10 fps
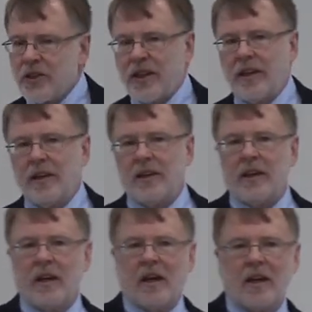
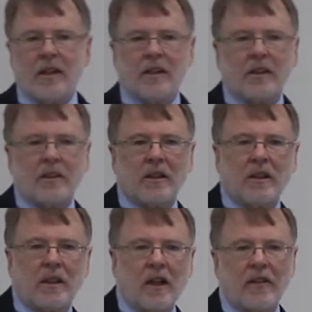in a
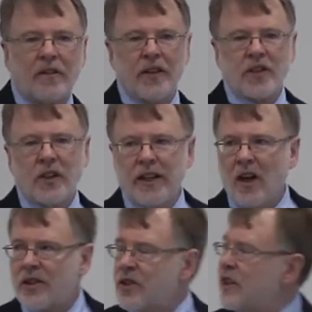fiscally
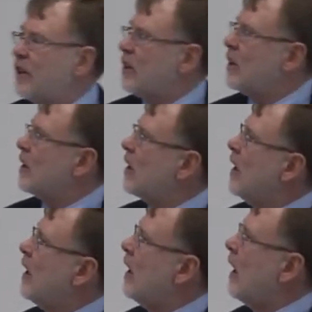austere
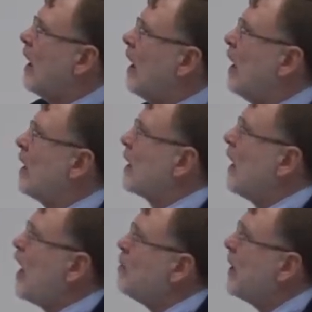
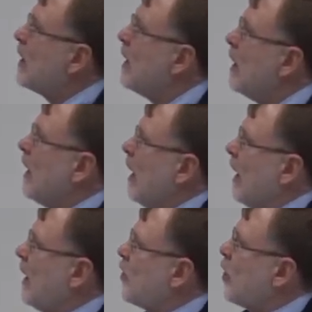climate
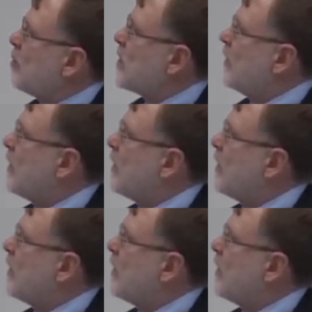in terms of